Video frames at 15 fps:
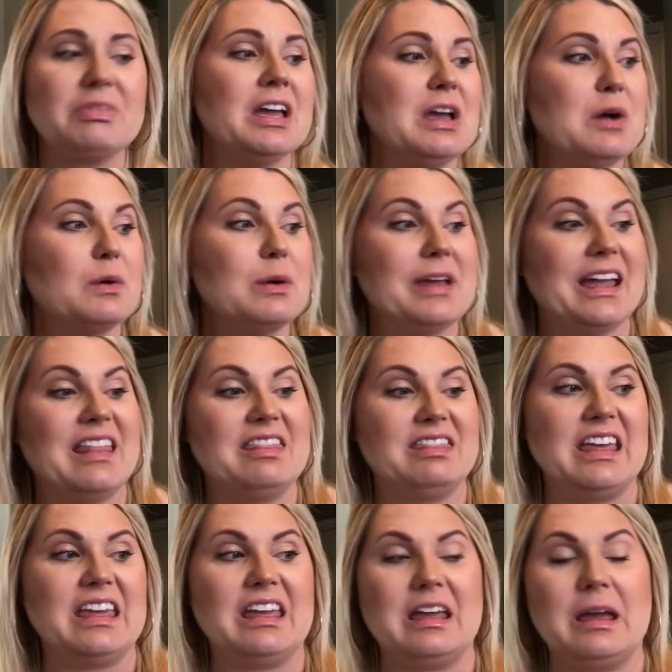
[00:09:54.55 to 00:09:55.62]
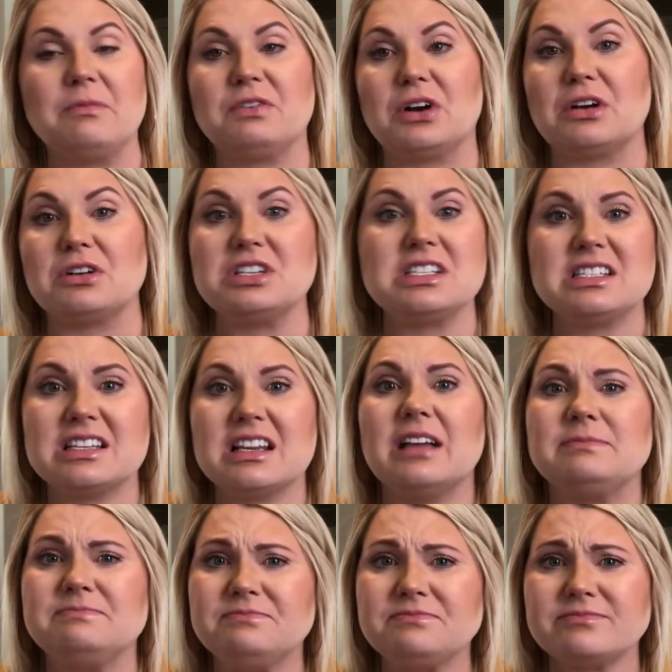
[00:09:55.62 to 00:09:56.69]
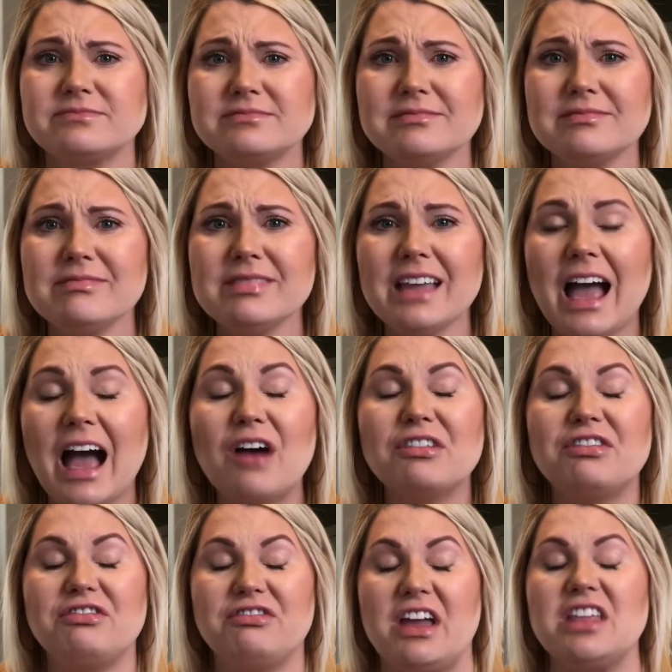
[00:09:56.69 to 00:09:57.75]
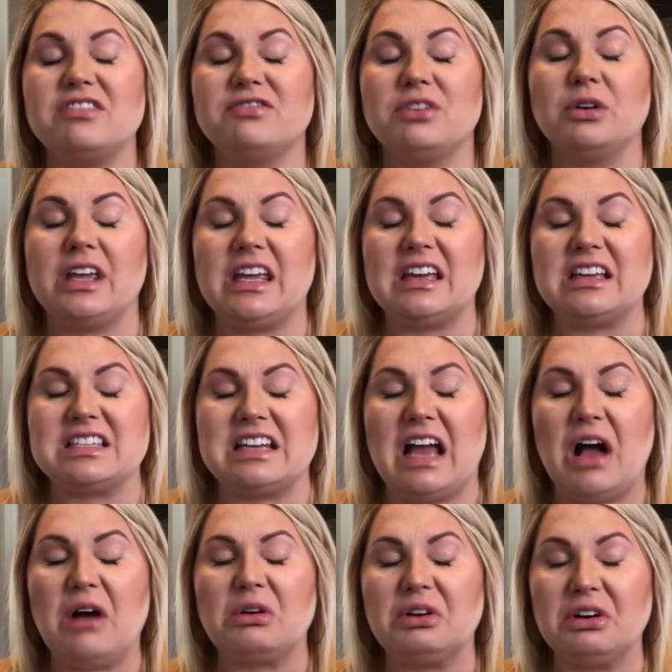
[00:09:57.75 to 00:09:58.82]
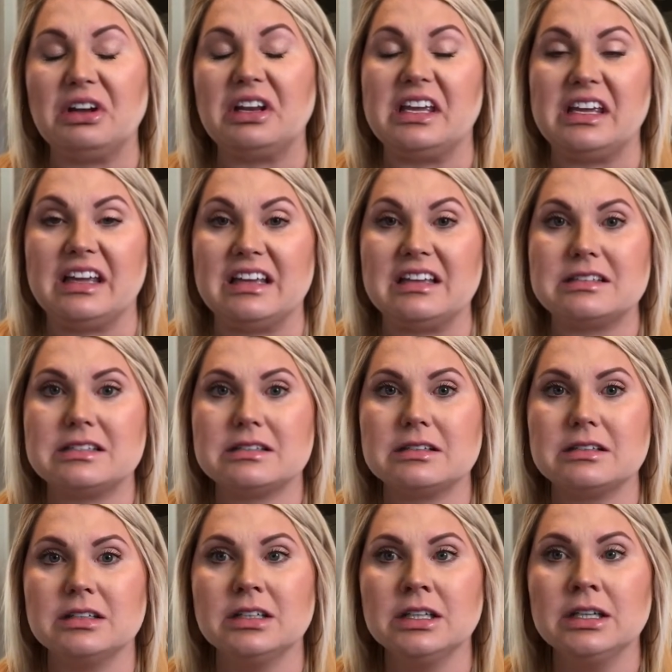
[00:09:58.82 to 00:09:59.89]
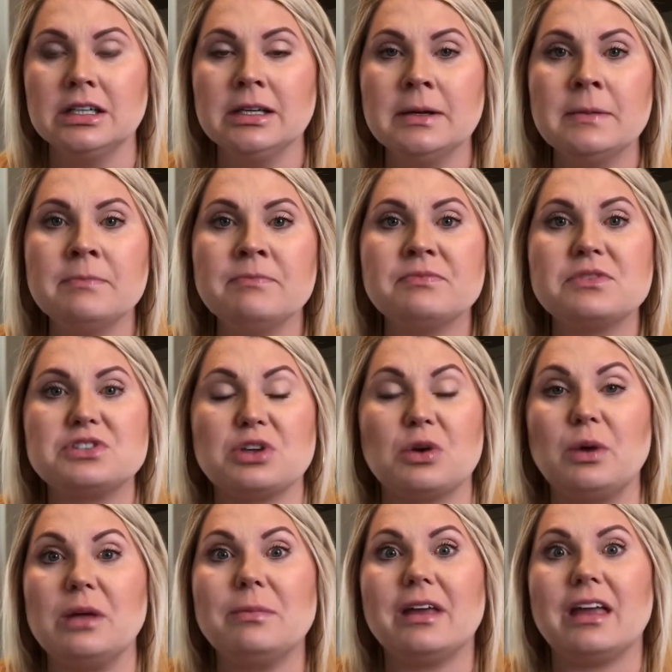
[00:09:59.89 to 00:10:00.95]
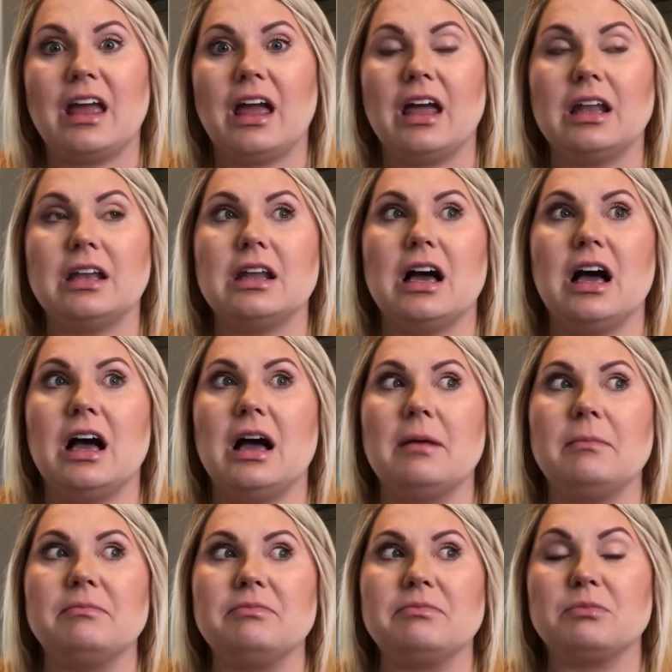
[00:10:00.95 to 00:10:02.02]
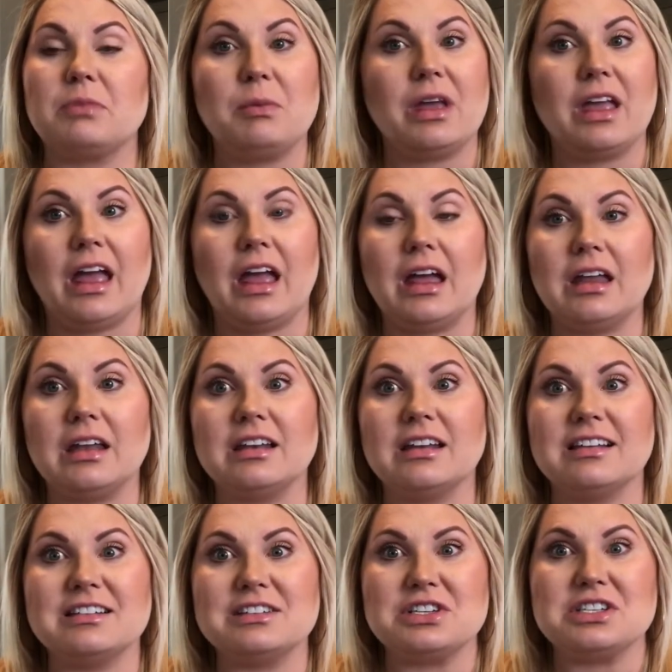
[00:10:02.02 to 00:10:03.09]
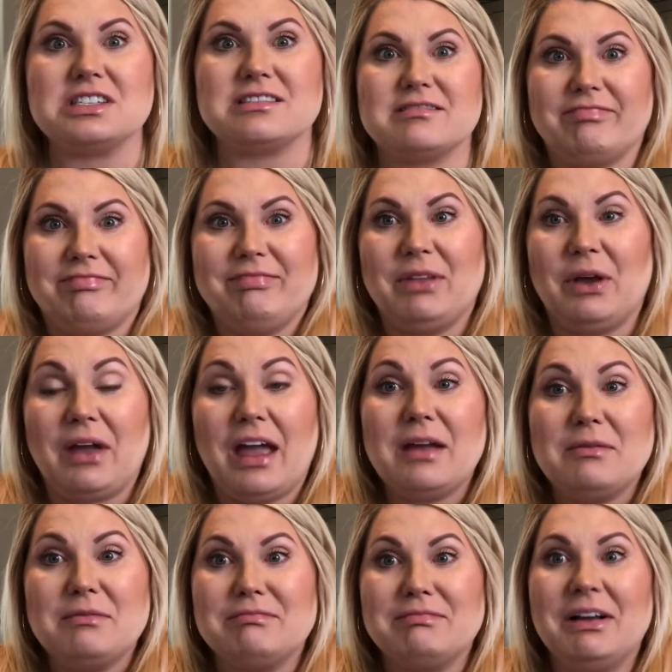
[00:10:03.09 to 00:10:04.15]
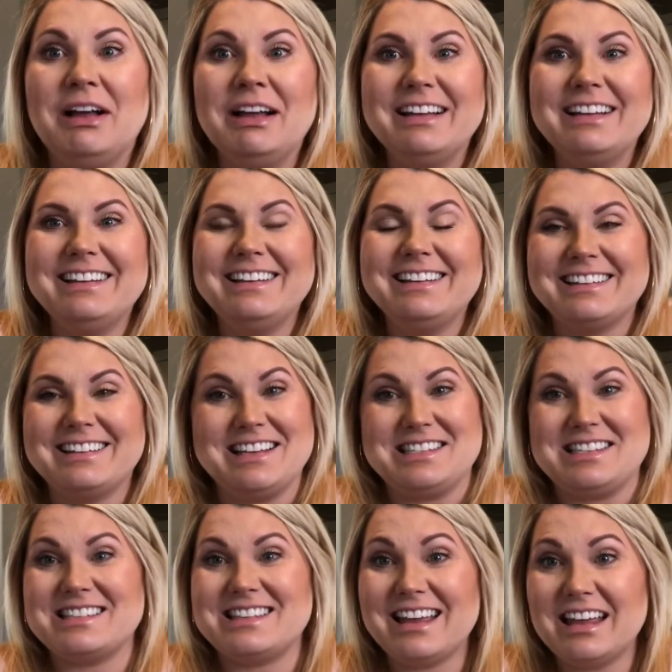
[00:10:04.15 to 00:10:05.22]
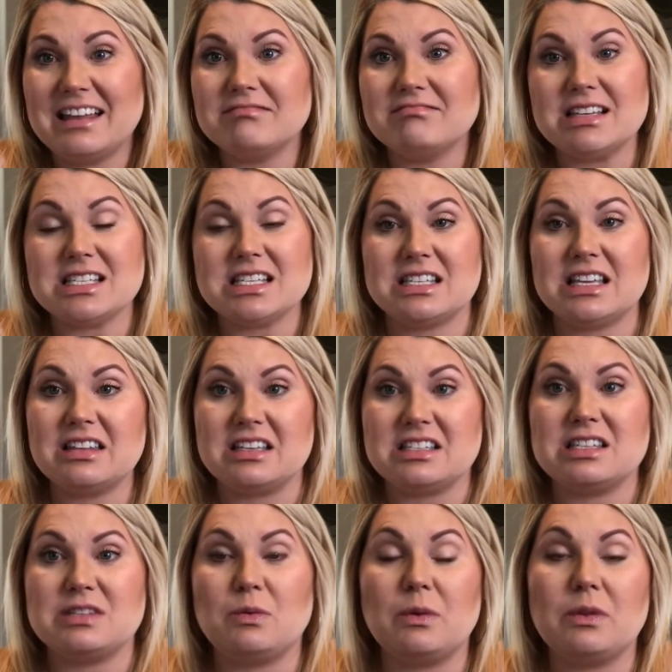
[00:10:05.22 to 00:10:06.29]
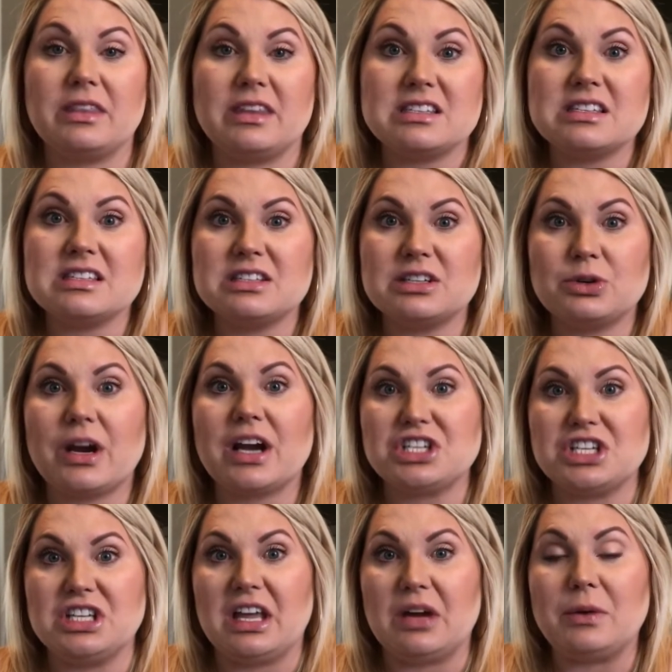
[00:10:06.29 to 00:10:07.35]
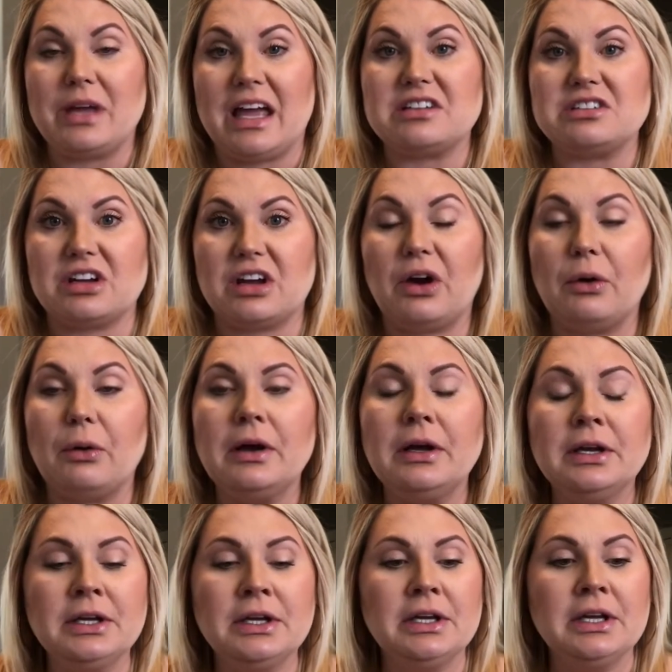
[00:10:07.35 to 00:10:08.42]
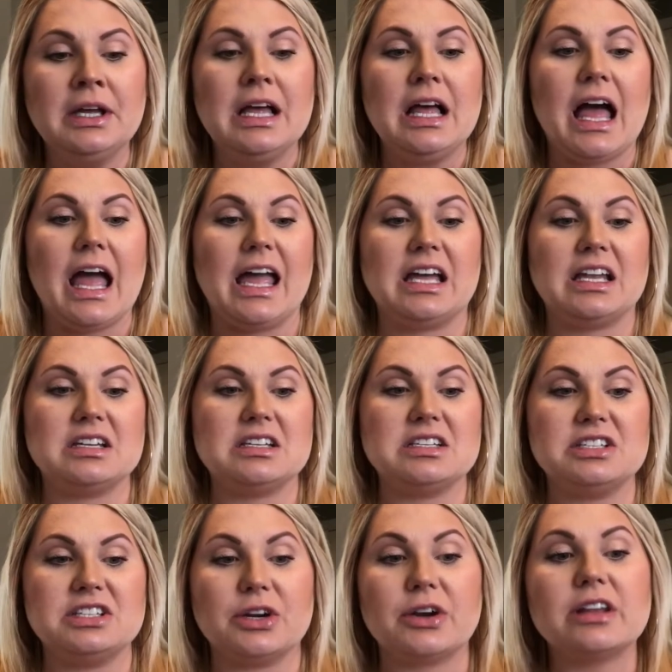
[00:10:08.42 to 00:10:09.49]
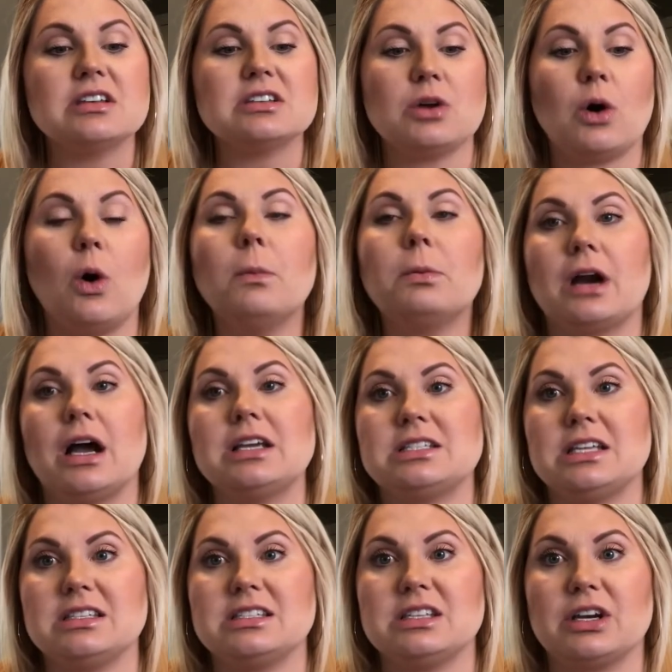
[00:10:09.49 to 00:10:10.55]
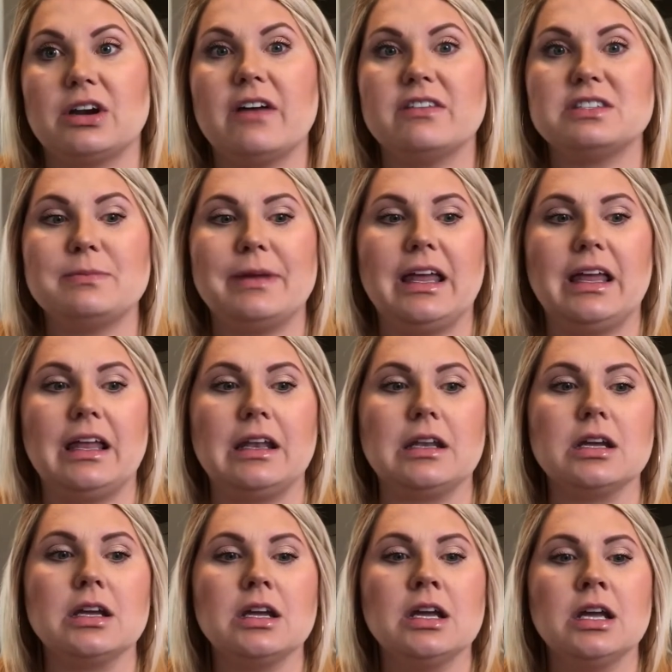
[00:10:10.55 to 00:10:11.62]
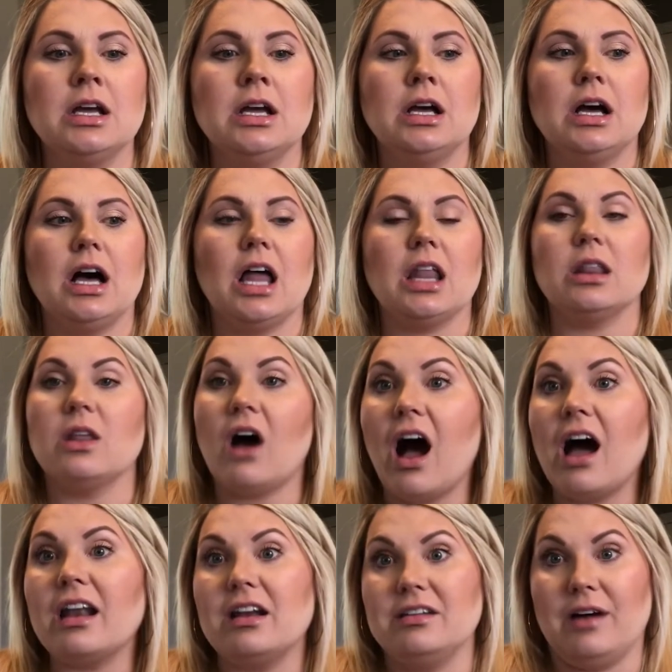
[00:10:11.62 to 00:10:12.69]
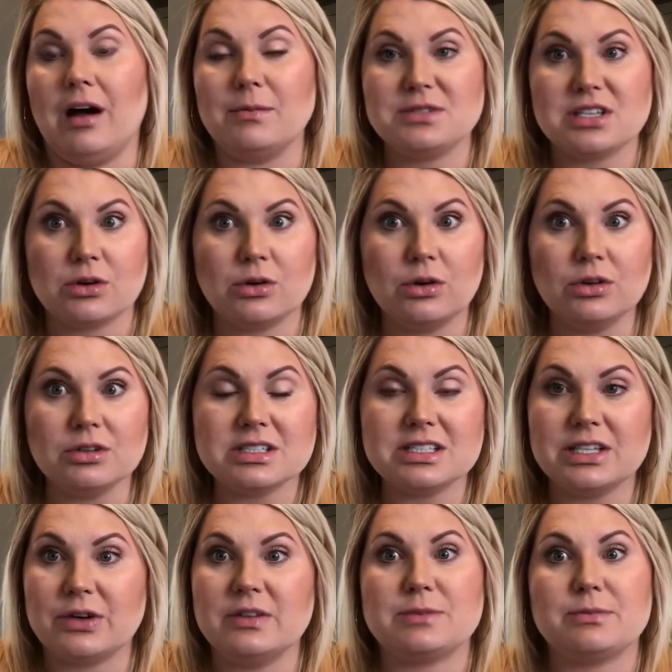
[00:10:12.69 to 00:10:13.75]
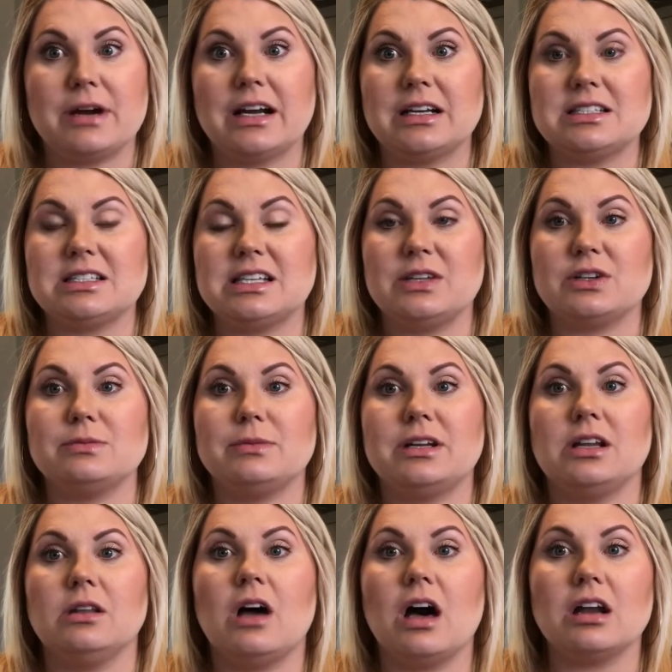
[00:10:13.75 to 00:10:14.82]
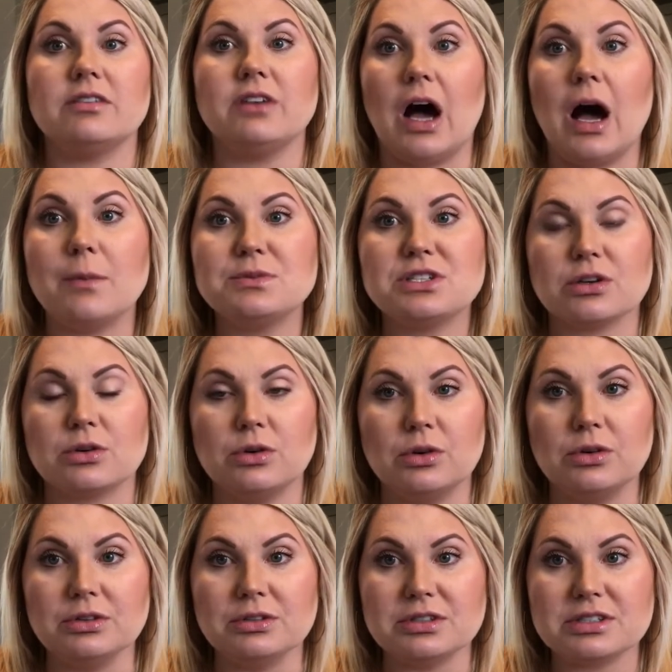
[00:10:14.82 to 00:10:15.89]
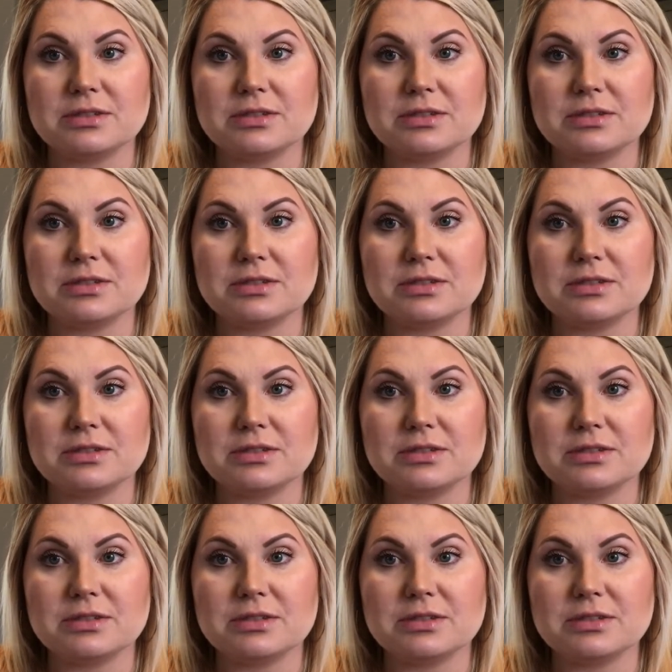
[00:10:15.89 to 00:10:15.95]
We began thanking him for just how faithful he is and how good he is. So we began just, okay, this is it. This is the direction that we had to go. And during this whole process, there has been a lot of obstacles during this pregnancy. There's been a lot of obstacles.